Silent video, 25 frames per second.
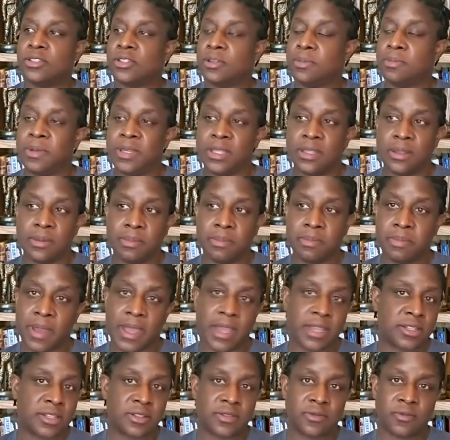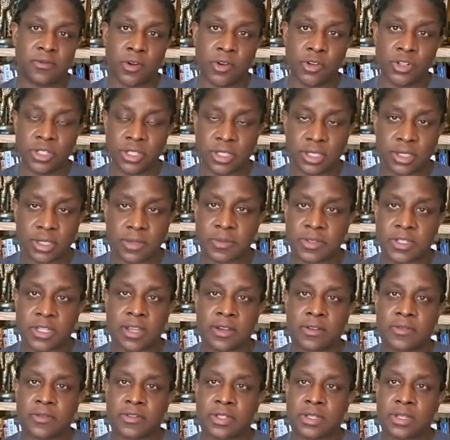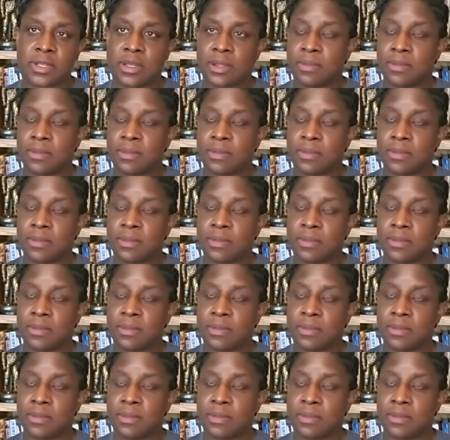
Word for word: to be the best version of themselves.